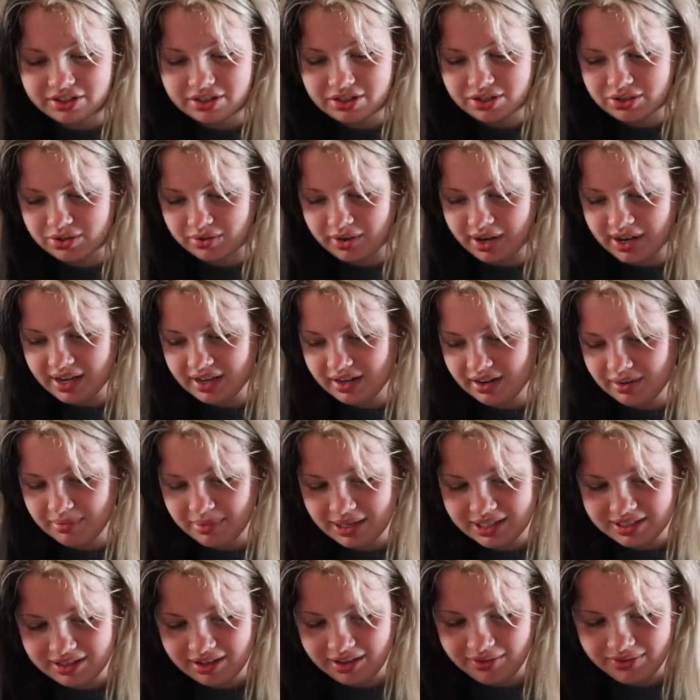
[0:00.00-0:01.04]
strain on
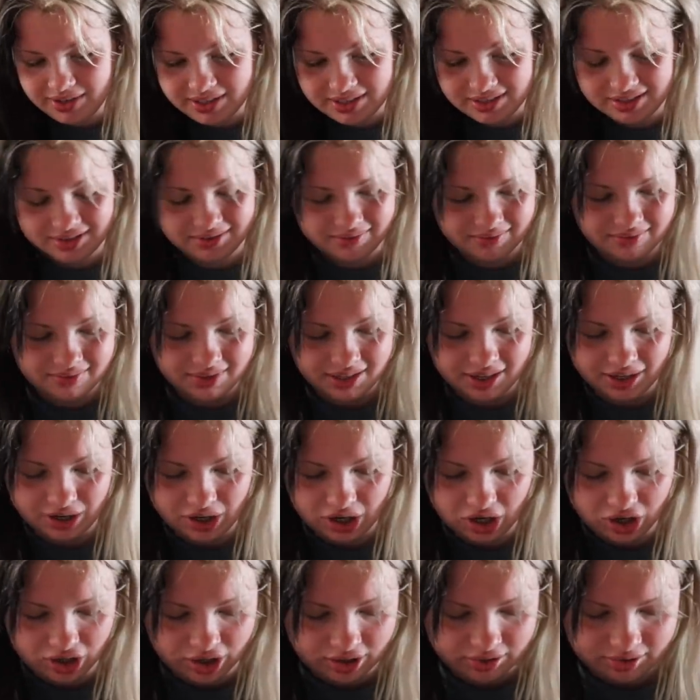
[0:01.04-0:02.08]
myself because it, it
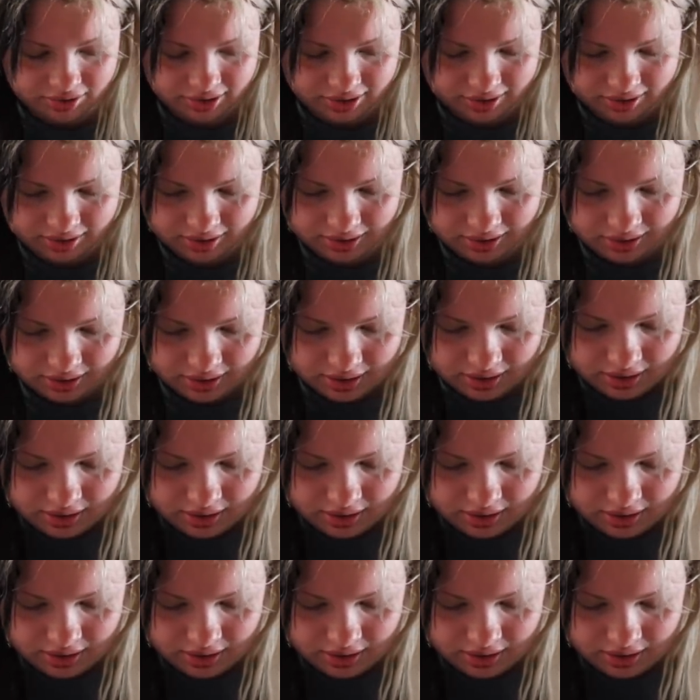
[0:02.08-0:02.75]
hurts.